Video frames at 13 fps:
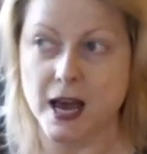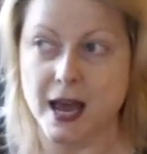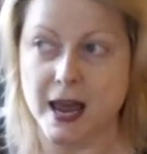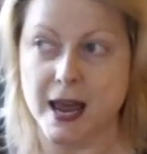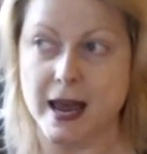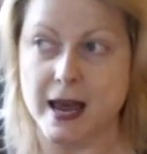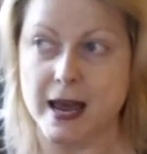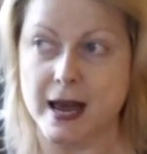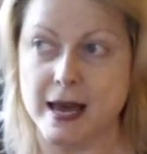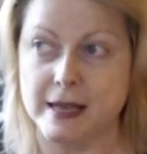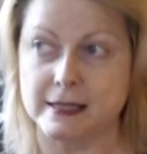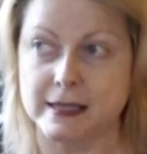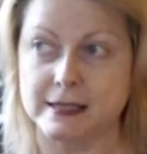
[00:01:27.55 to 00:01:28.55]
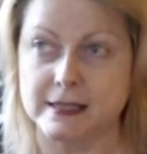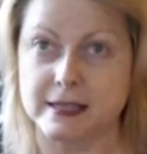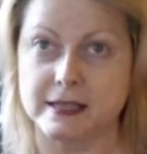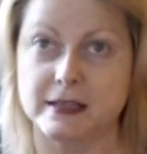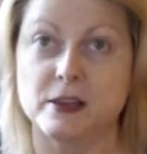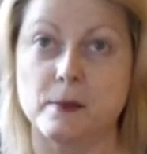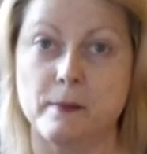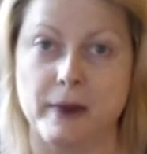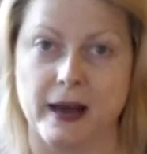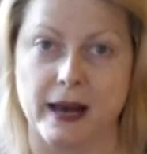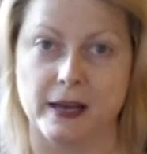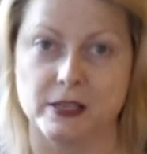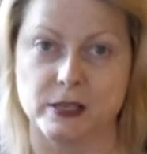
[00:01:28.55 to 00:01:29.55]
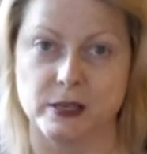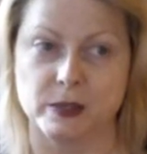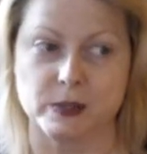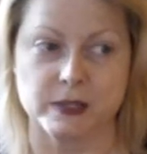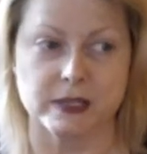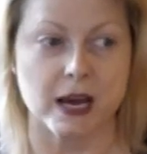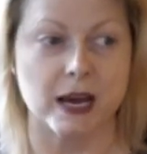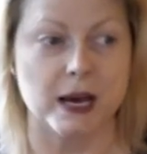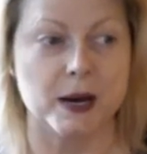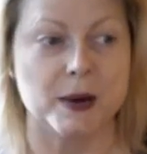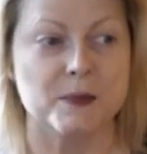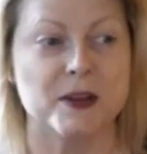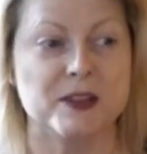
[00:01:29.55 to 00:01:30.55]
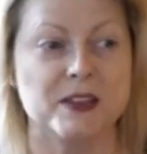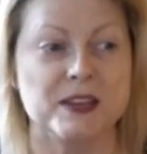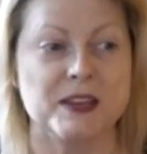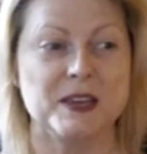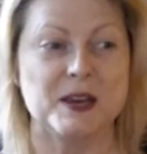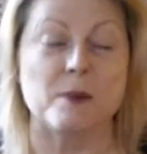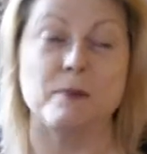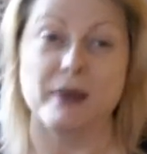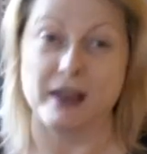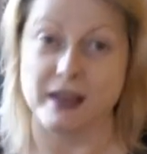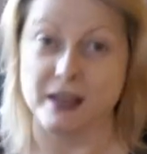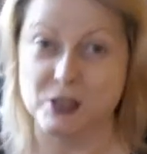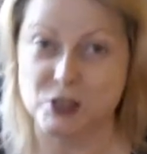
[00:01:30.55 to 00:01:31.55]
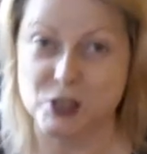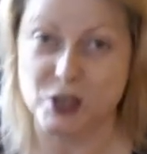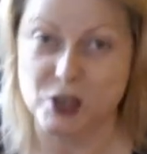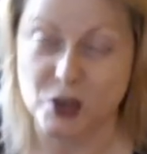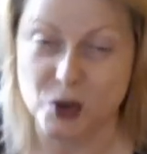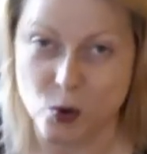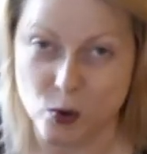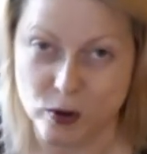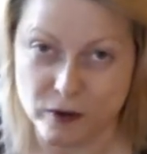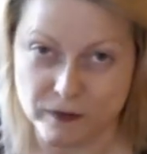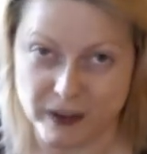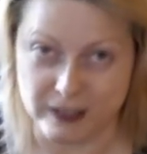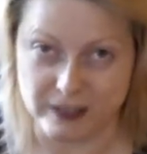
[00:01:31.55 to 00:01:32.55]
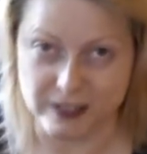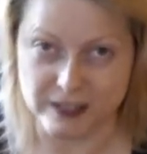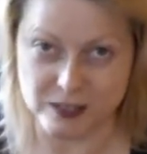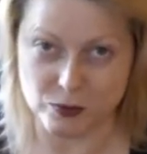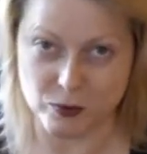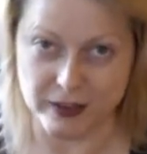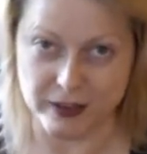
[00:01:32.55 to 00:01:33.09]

and let's see, the bad news. Um, the PAGE quarterfinalists were